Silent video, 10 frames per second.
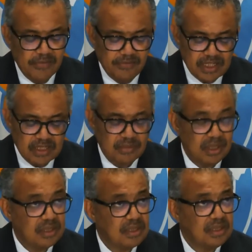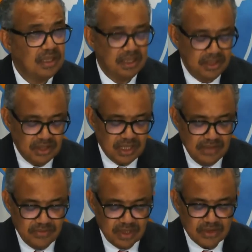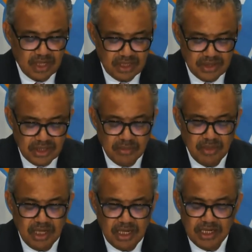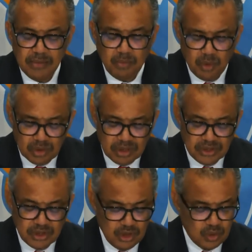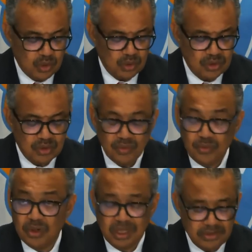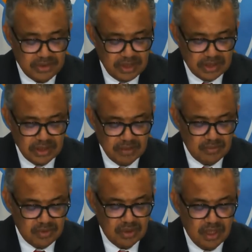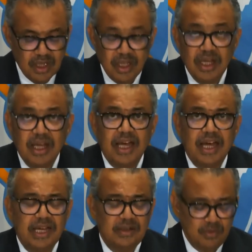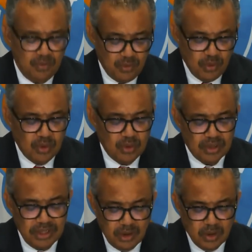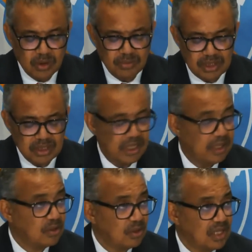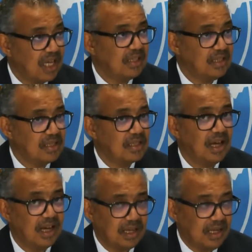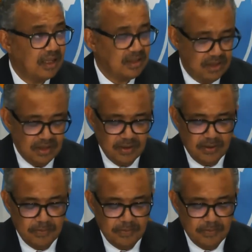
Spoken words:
investments in digital infrastructure remain an important resource for health systems and for economies and societies at large.